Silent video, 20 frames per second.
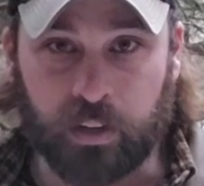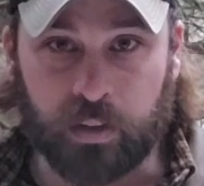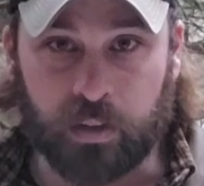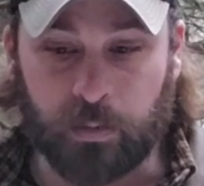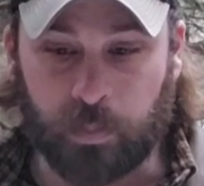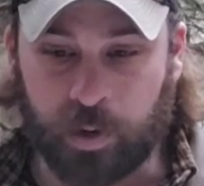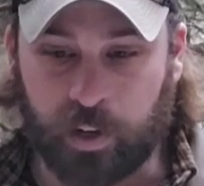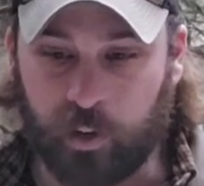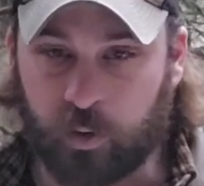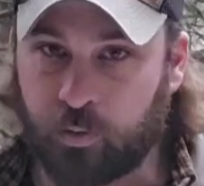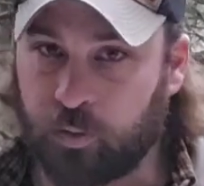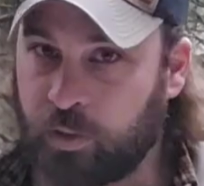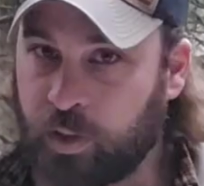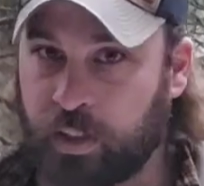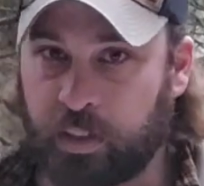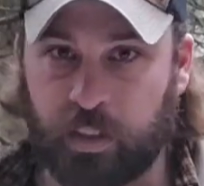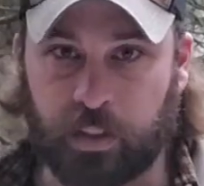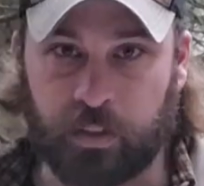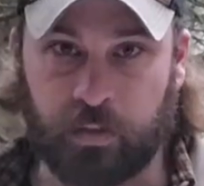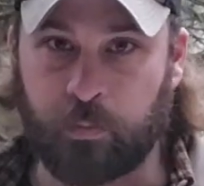on somebody. Those are
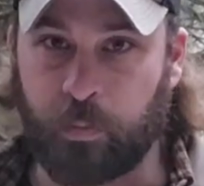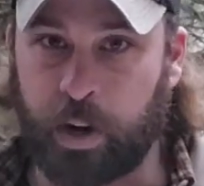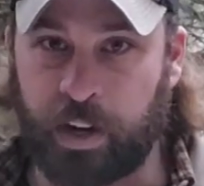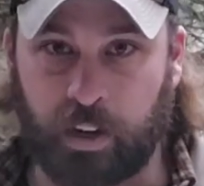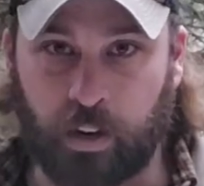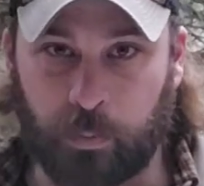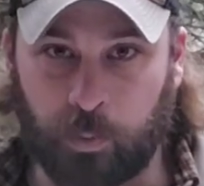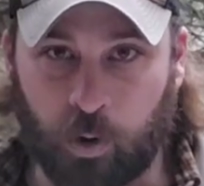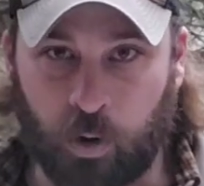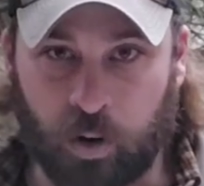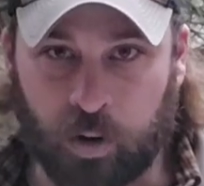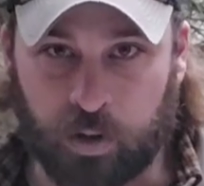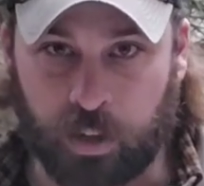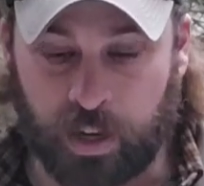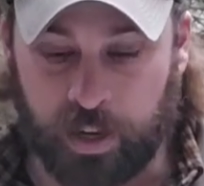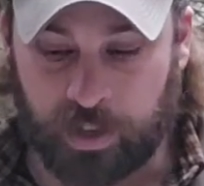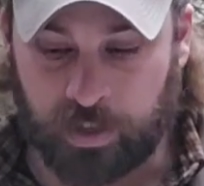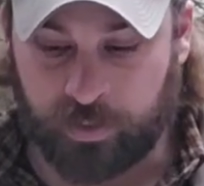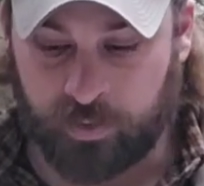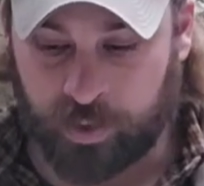things that you might come across
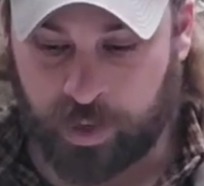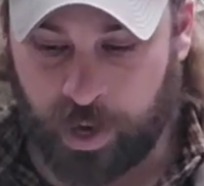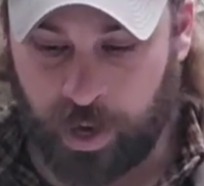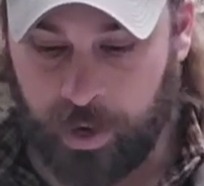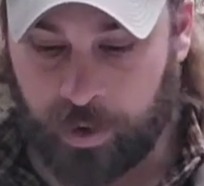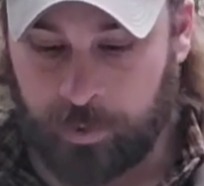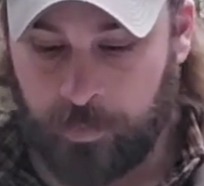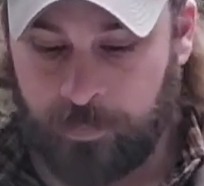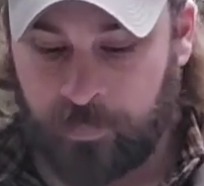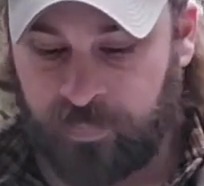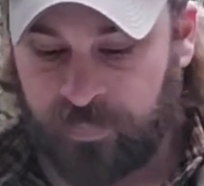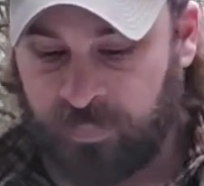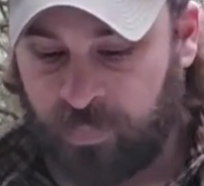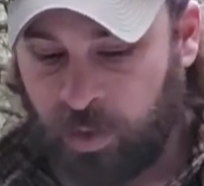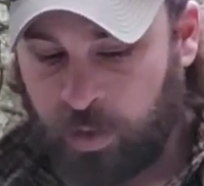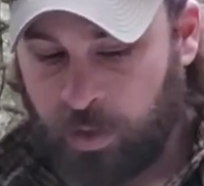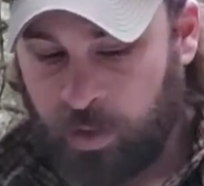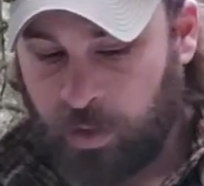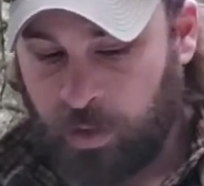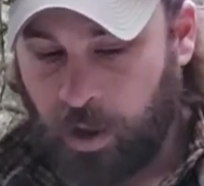on any given day.
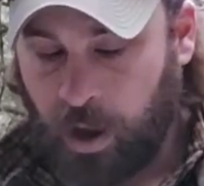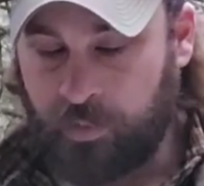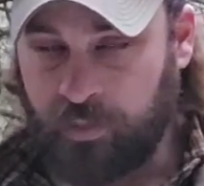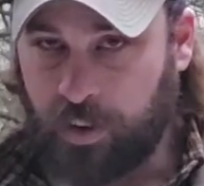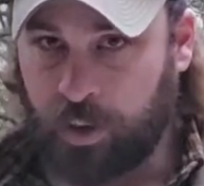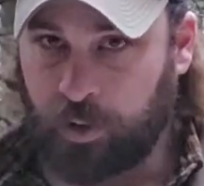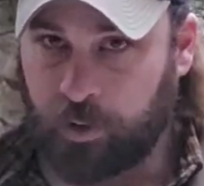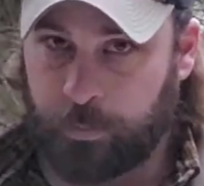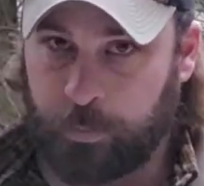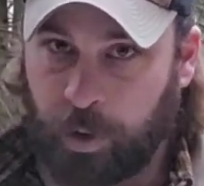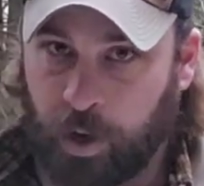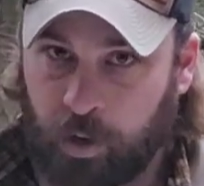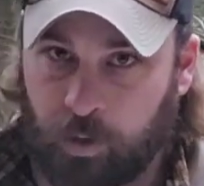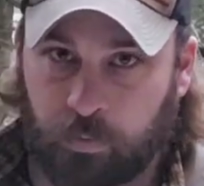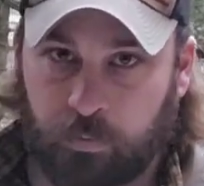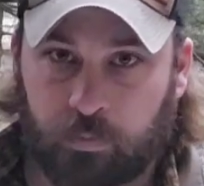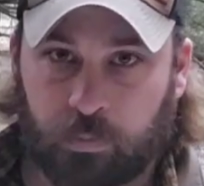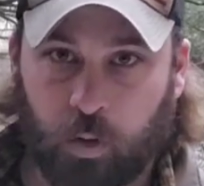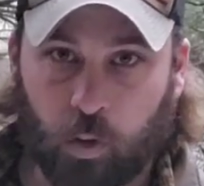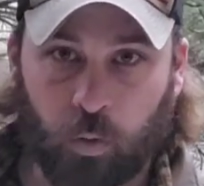Having a good
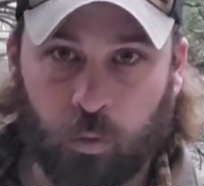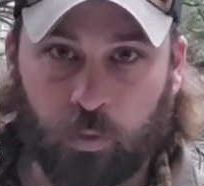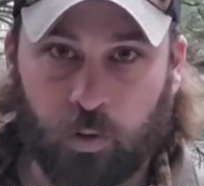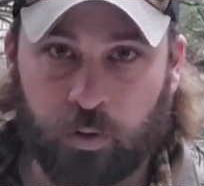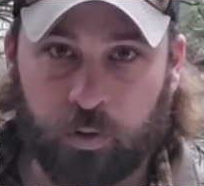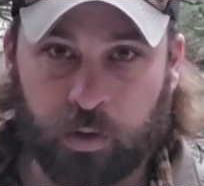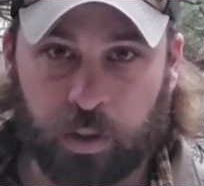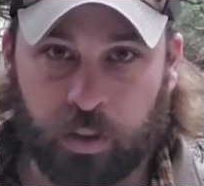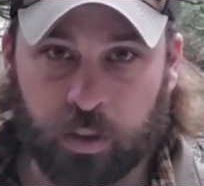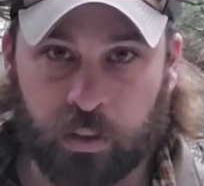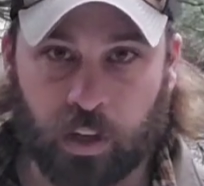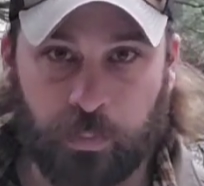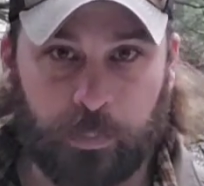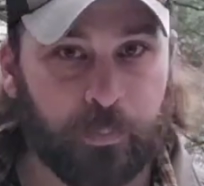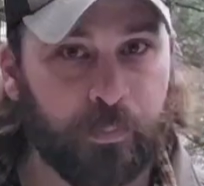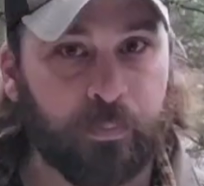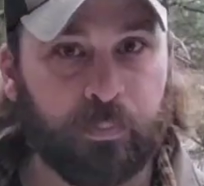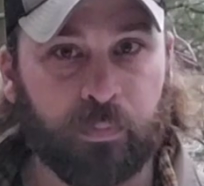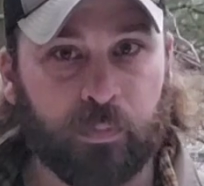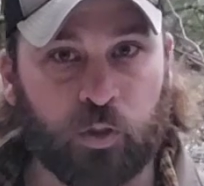belt to hold those things up,
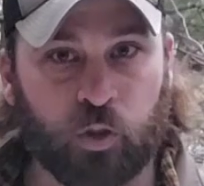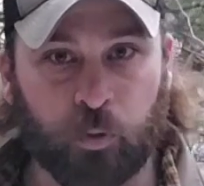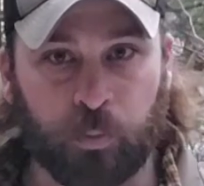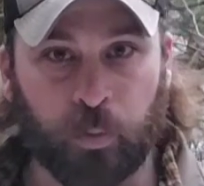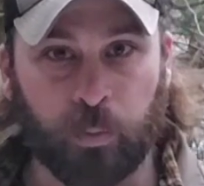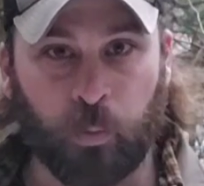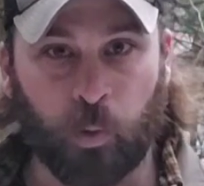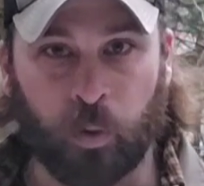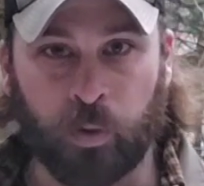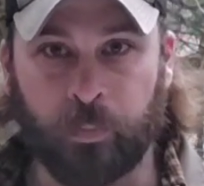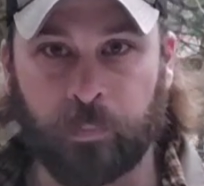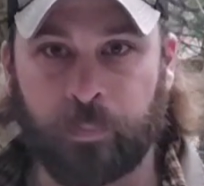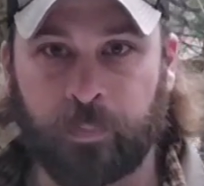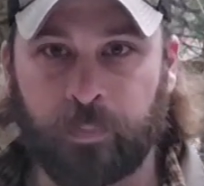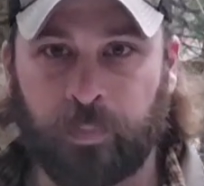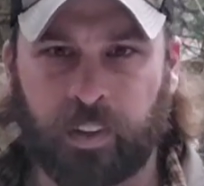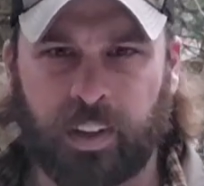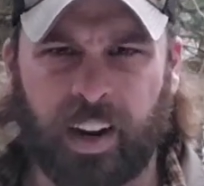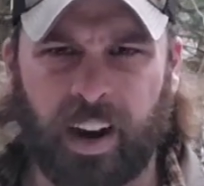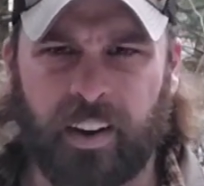super important.
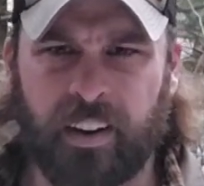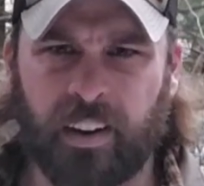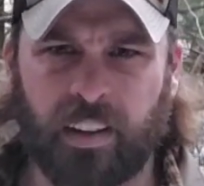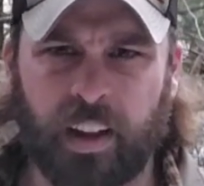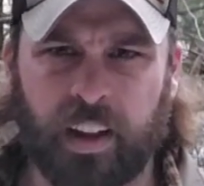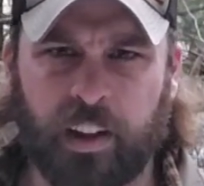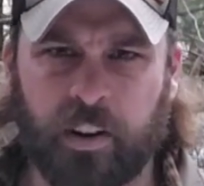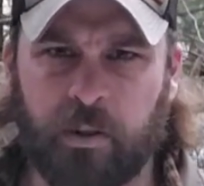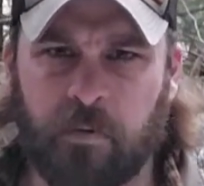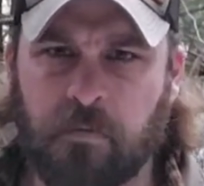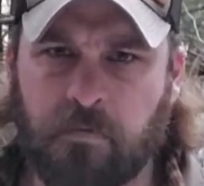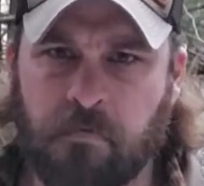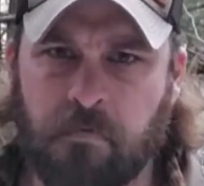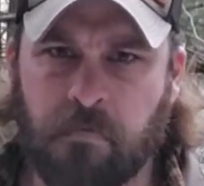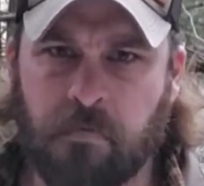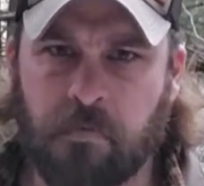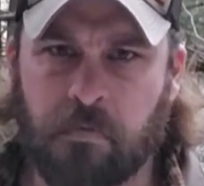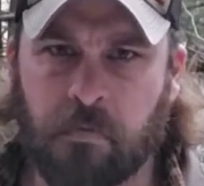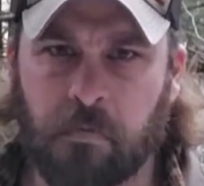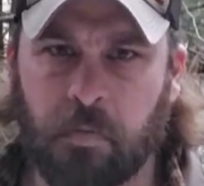Carrying a lighter,
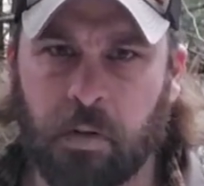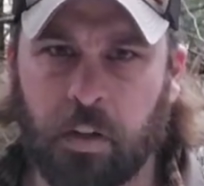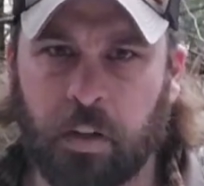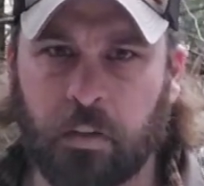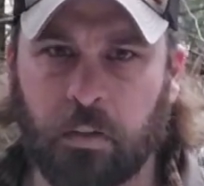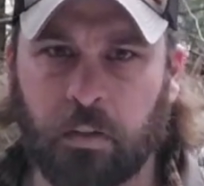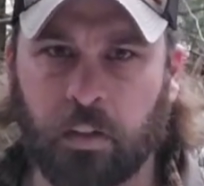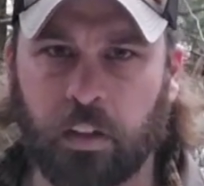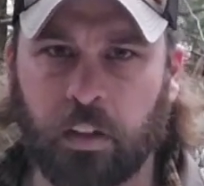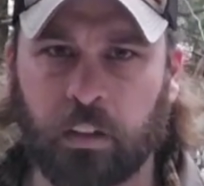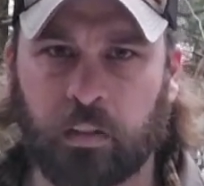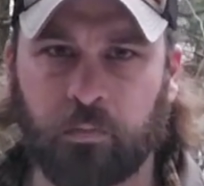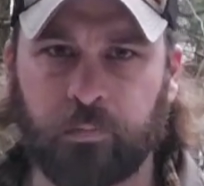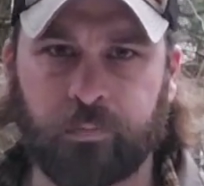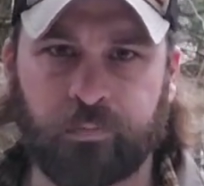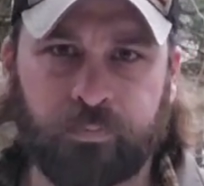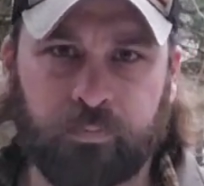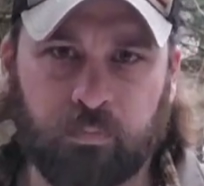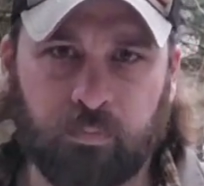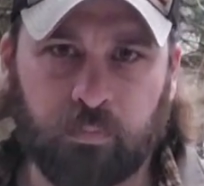
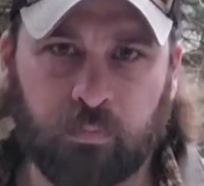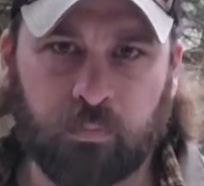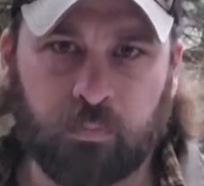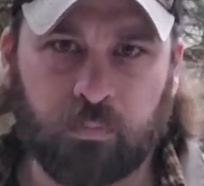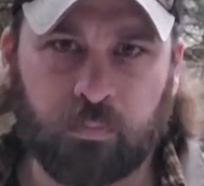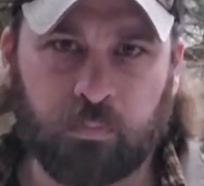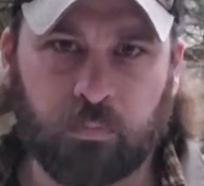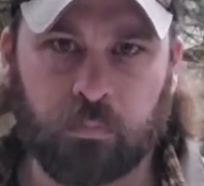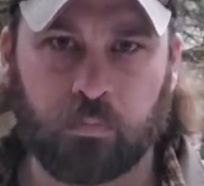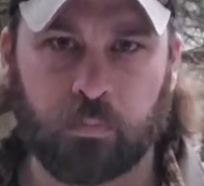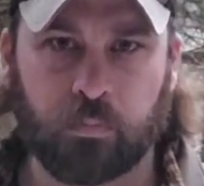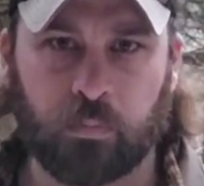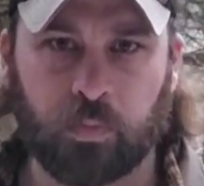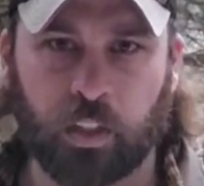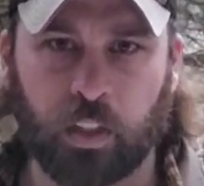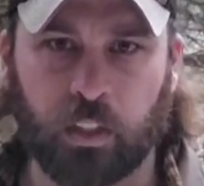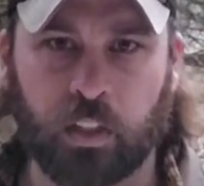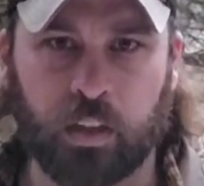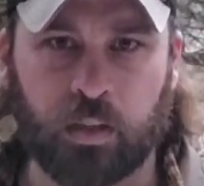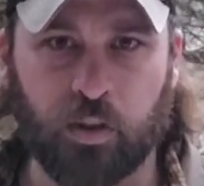
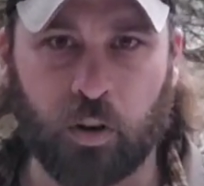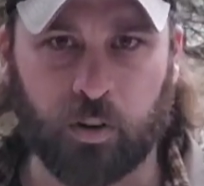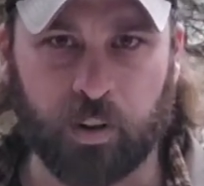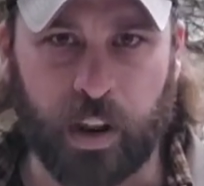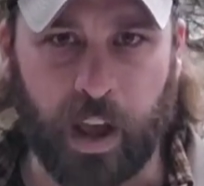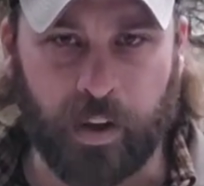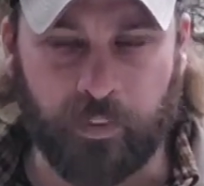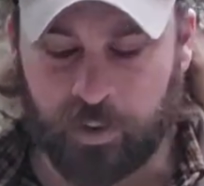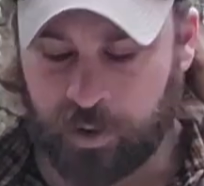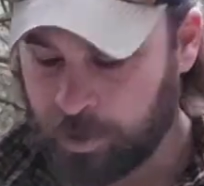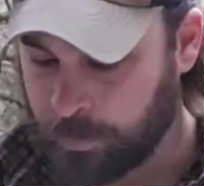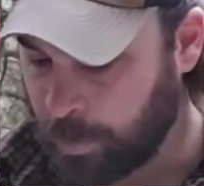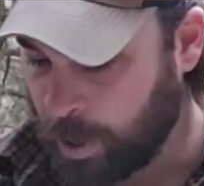it doesn't hurt to have it in